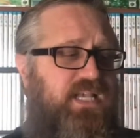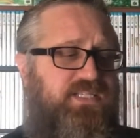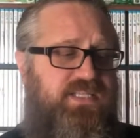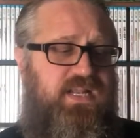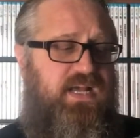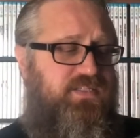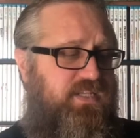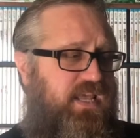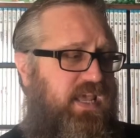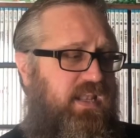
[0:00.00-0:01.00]
it out
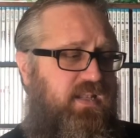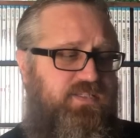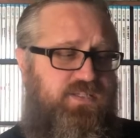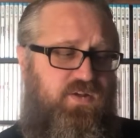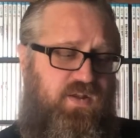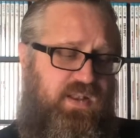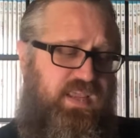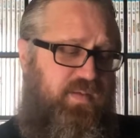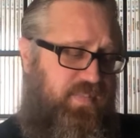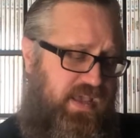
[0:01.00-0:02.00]
today and list it on
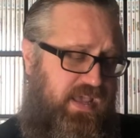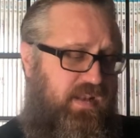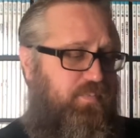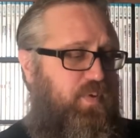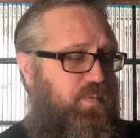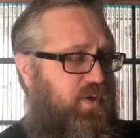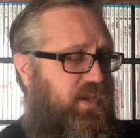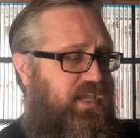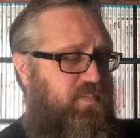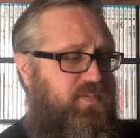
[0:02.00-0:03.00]
eBay, and I'm probably going to
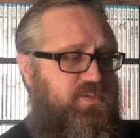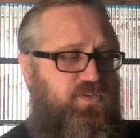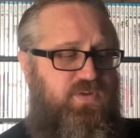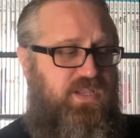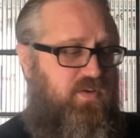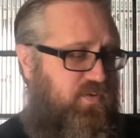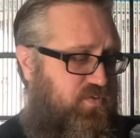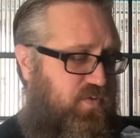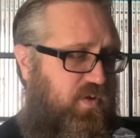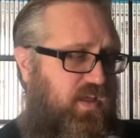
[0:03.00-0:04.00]
keep this green
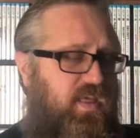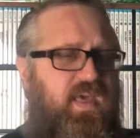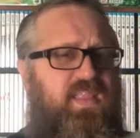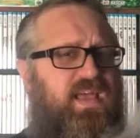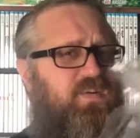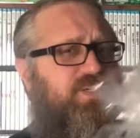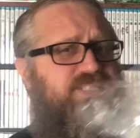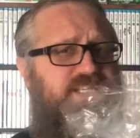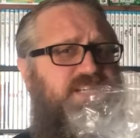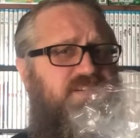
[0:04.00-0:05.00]
controller. That was
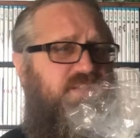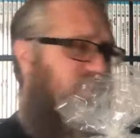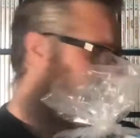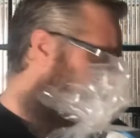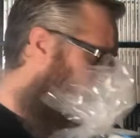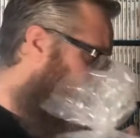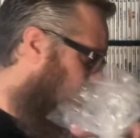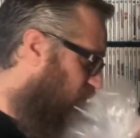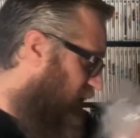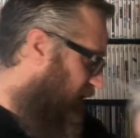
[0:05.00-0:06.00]
sitting on the cart for
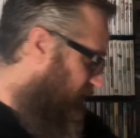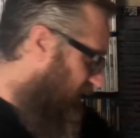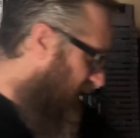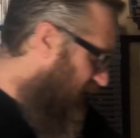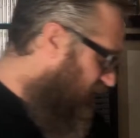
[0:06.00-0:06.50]
$25.